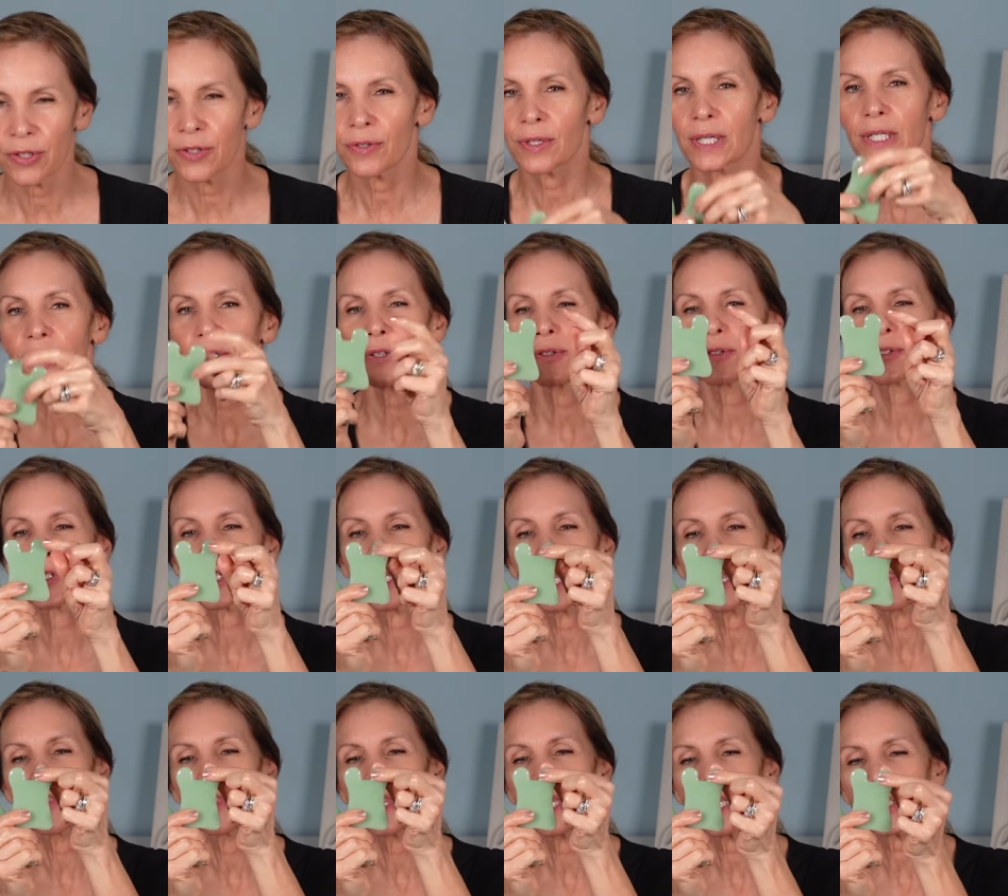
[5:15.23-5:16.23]
you can use
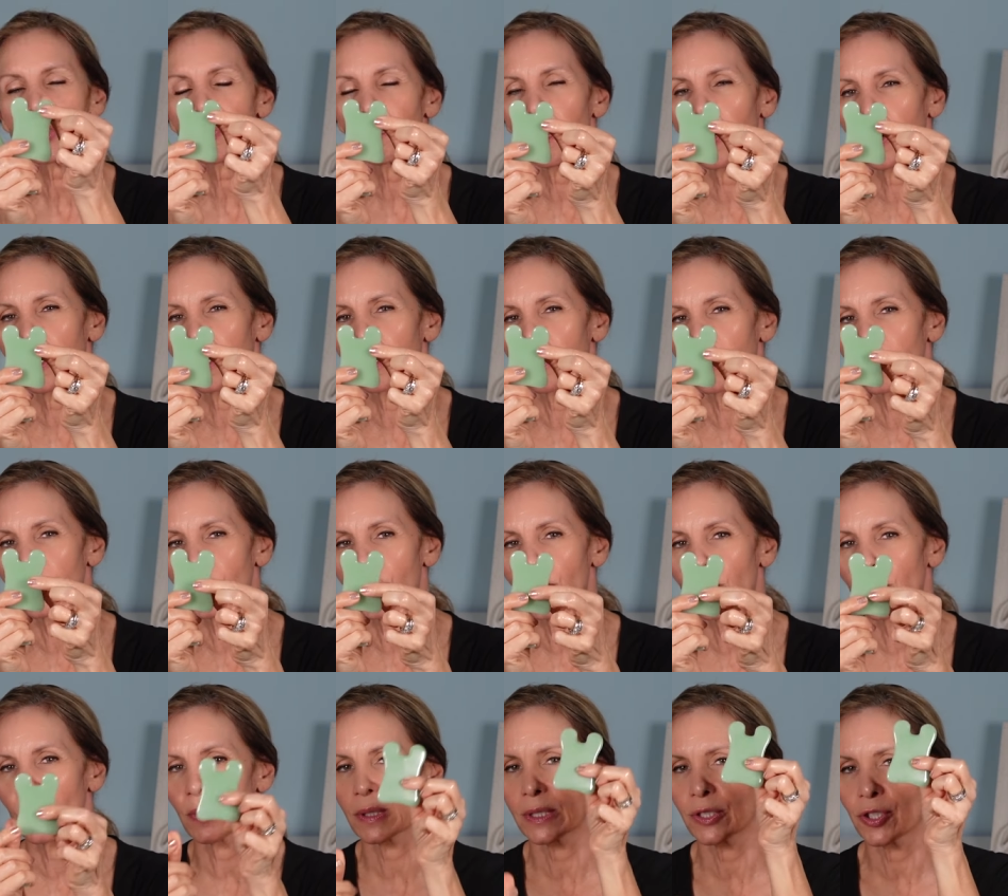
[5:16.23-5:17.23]
this part of the
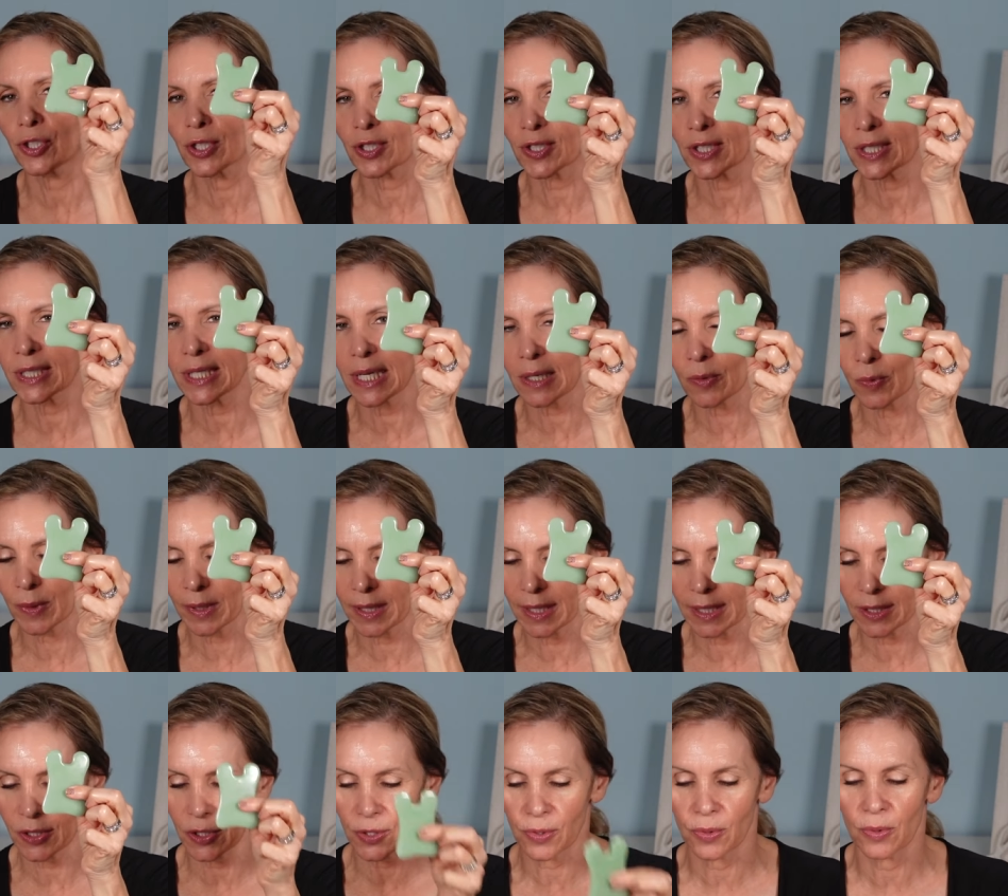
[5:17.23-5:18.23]
tool and just stick with
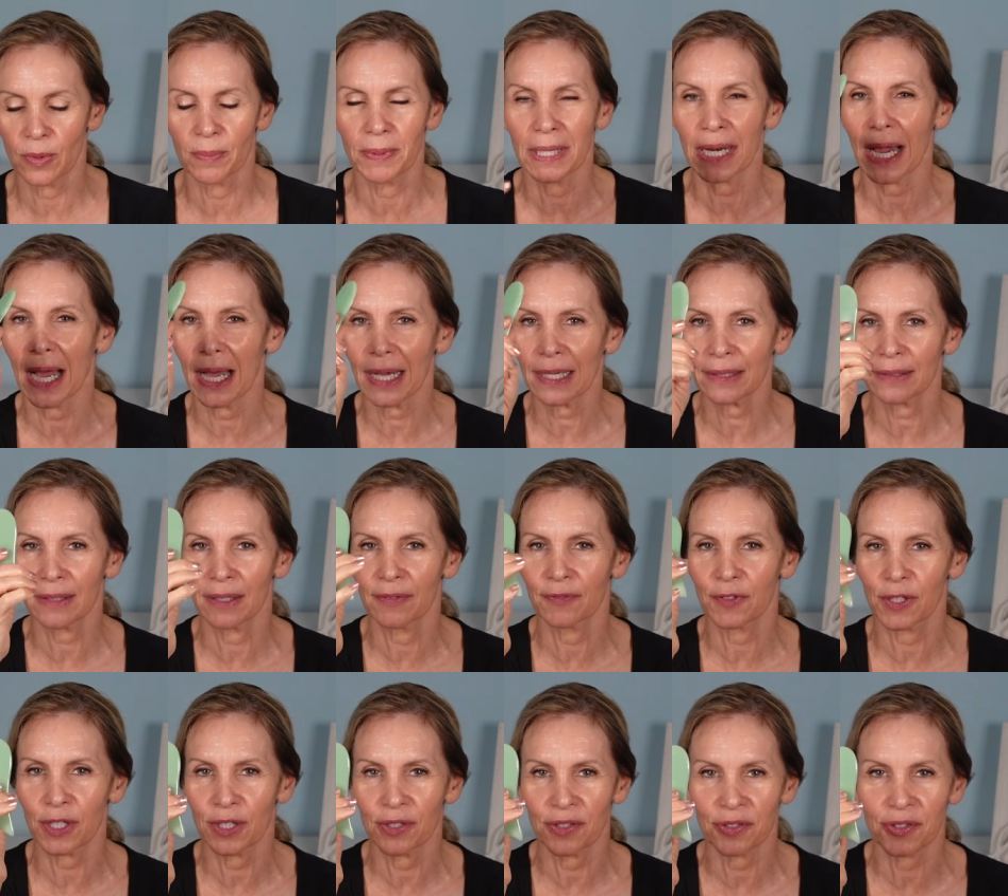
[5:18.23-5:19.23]
this tool, but I love
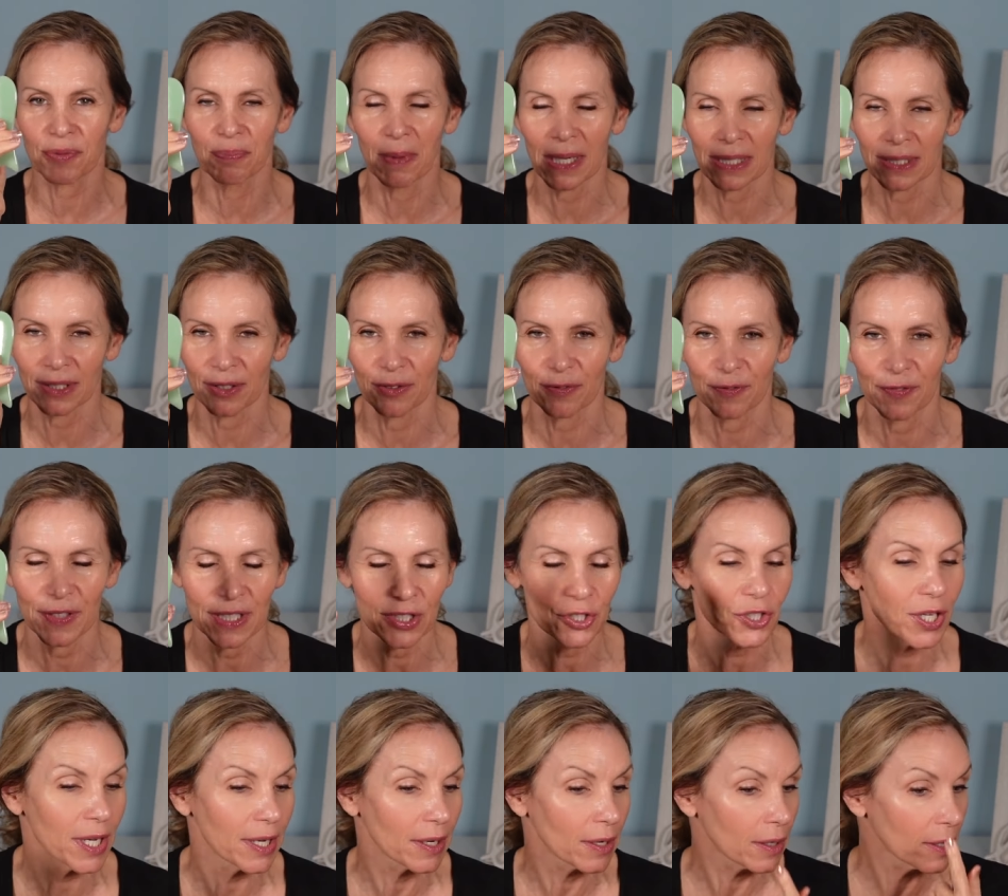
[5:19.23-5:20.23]
to use my little
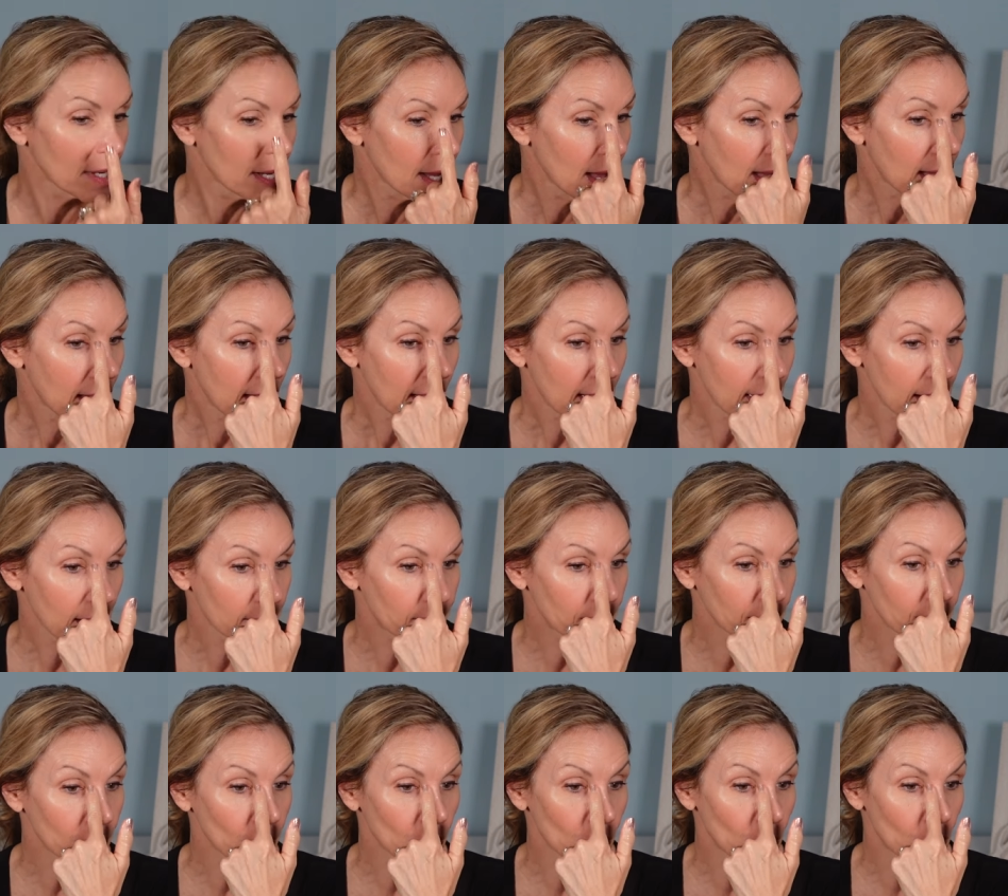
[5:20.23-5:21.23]
fish here, and I
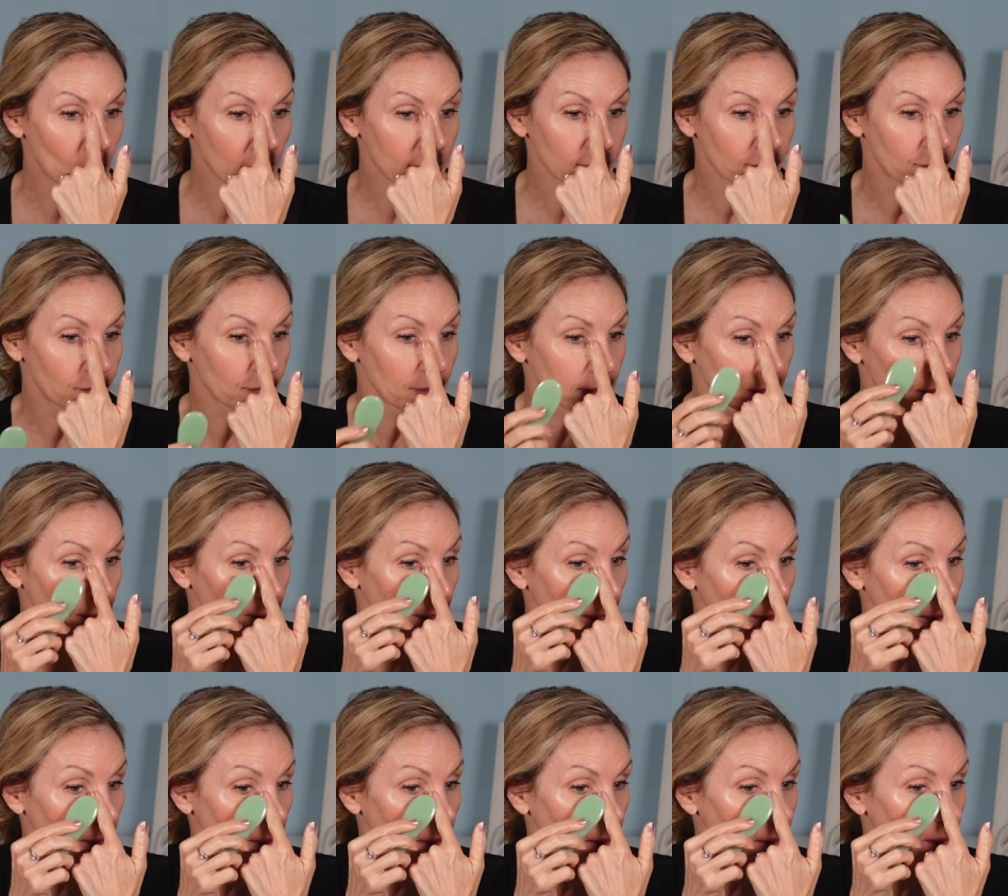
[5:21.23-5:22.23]
put one finger
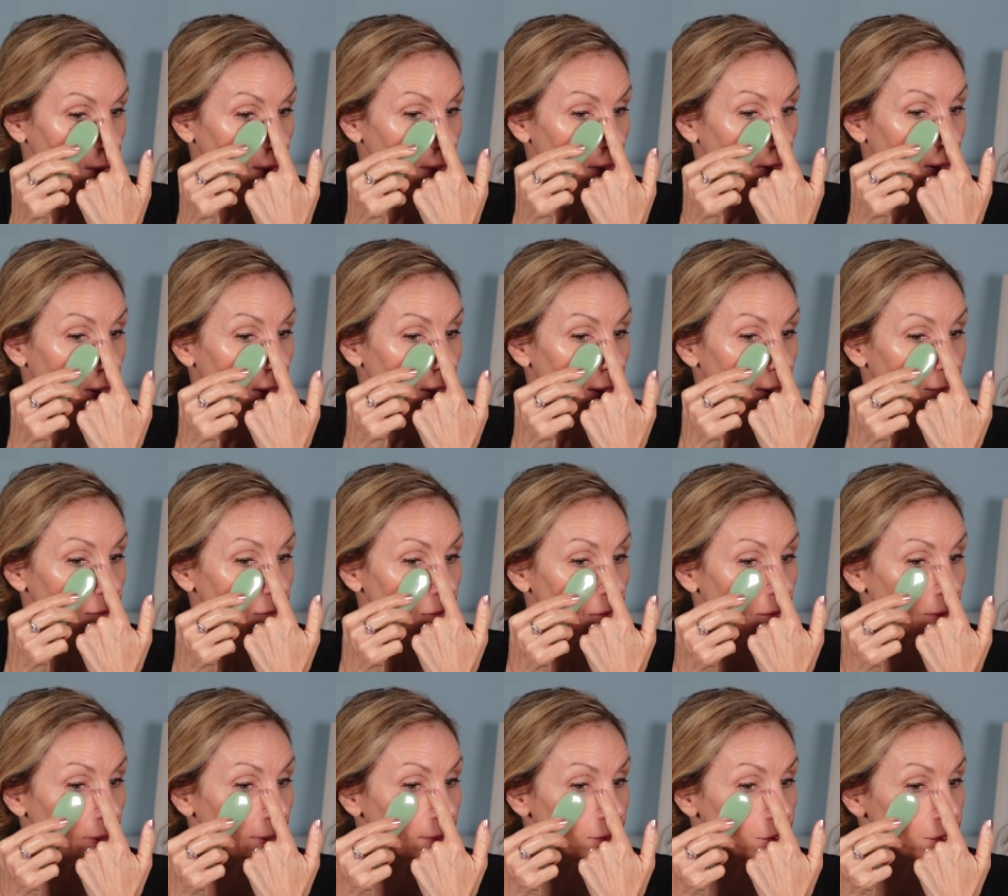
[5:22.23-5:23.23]
here and
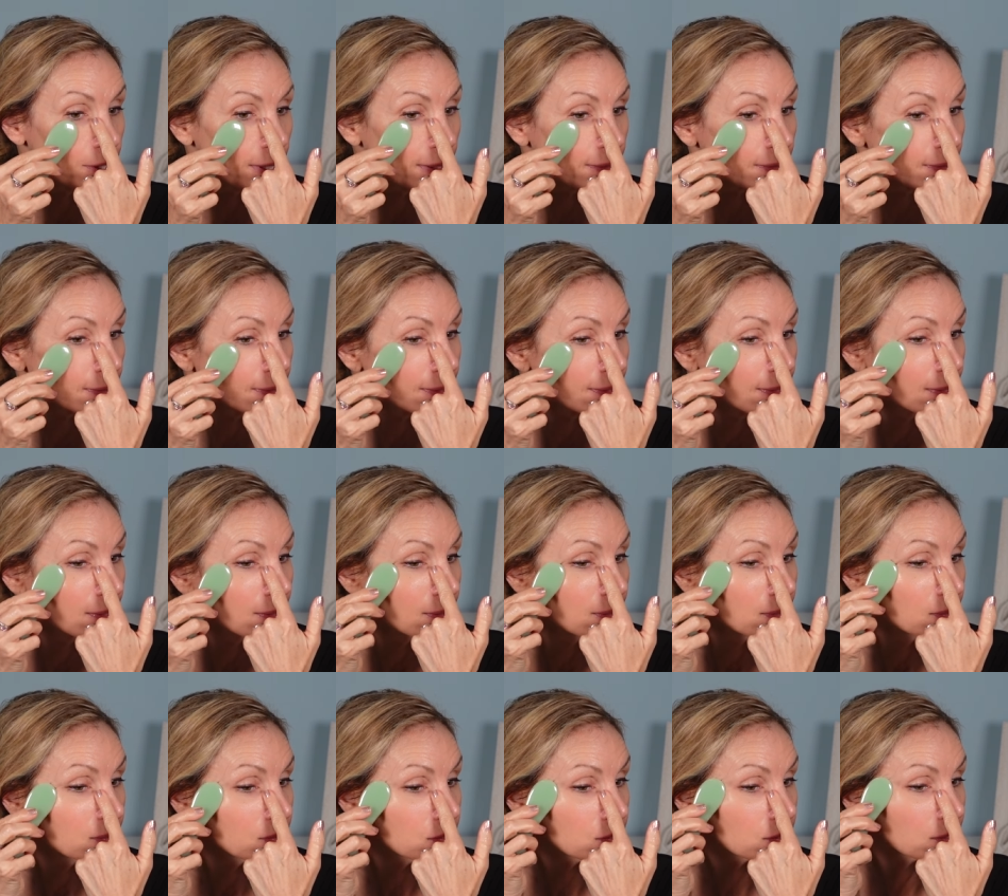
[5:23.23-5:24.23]
very gently
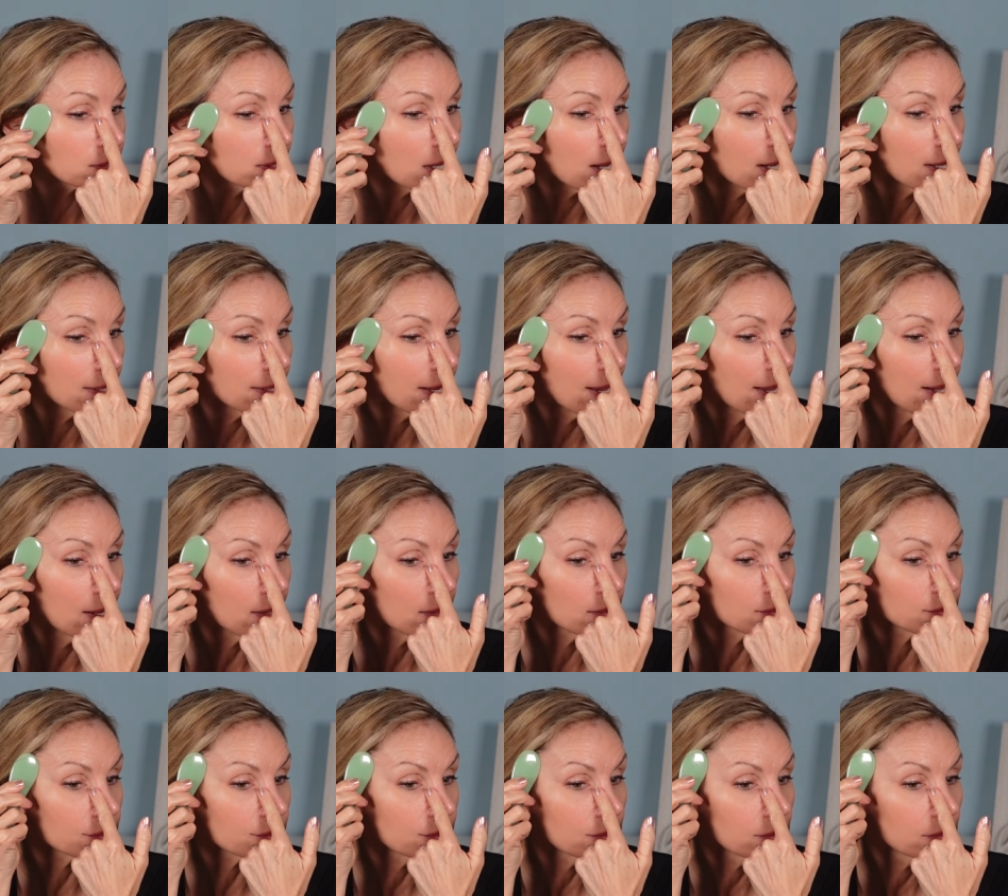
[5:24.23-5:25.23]
slide
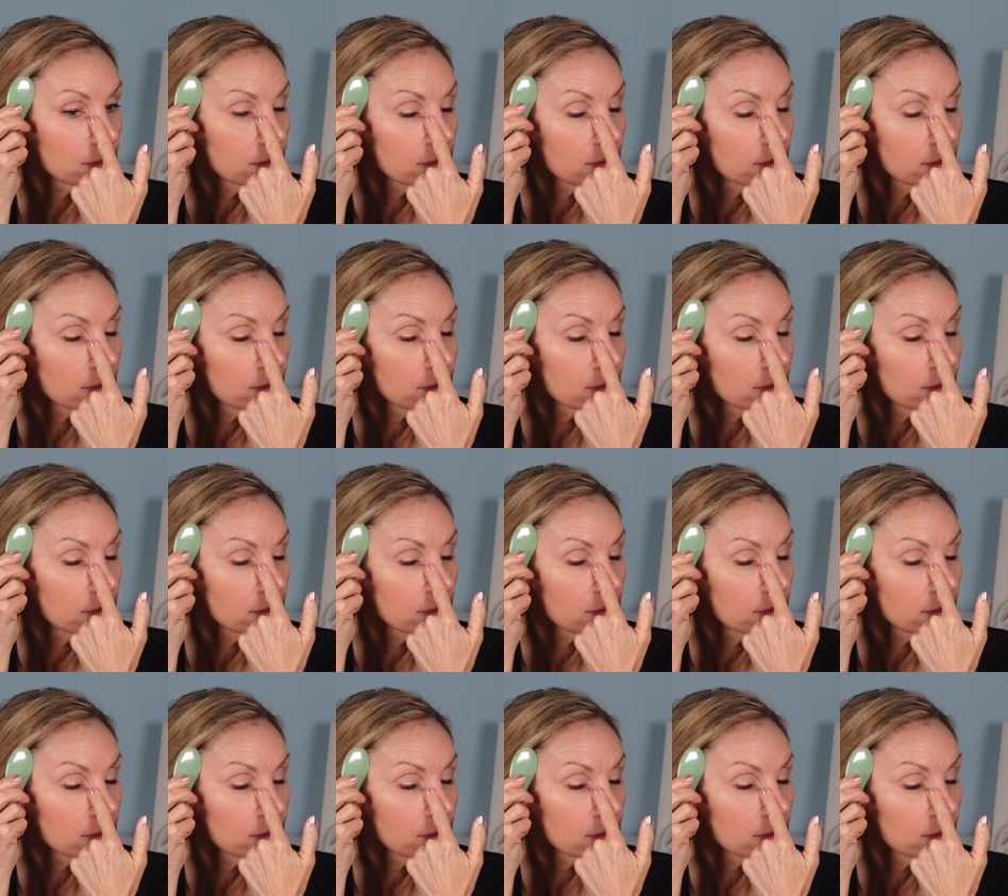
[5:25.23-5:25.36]
out